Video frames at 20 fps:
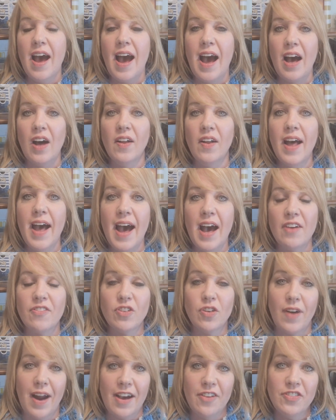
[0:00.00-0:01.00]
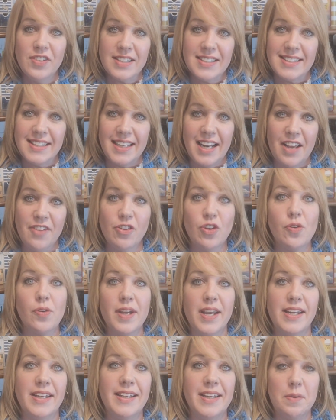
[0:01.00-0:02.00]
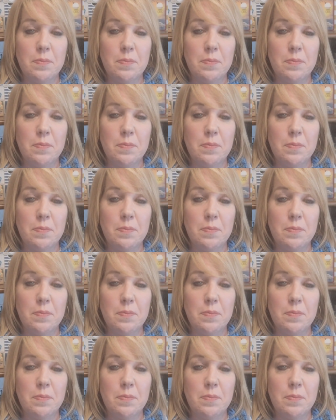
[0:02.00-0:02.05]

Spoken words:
I'll have graphics that I've created